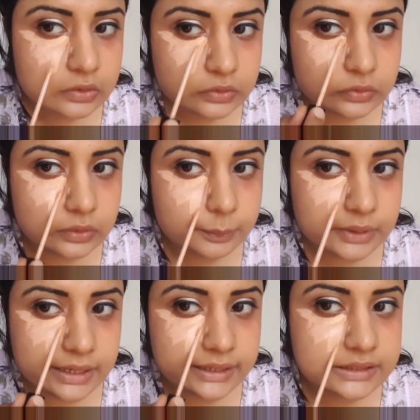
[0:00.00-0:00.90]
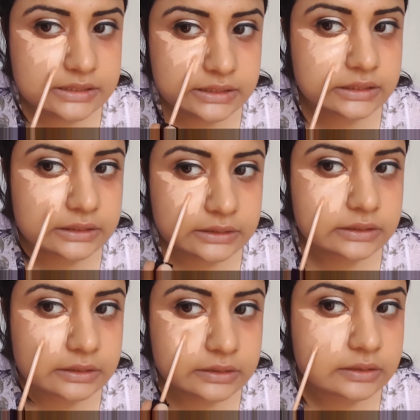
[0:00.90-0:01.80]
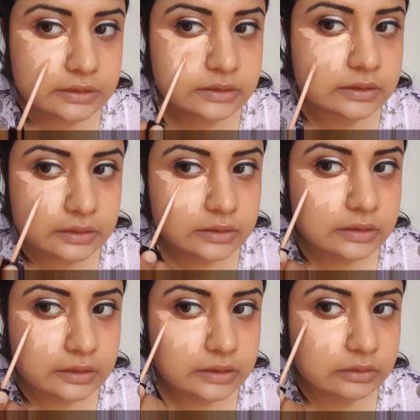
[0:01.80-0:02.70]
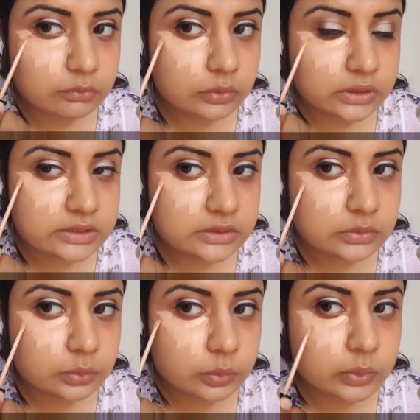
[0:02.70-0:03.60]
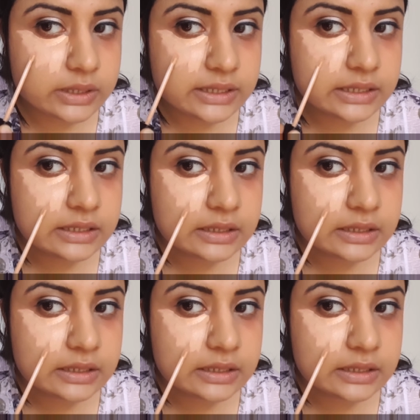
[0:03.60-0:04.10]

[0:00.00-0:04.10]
So apply it in inverted V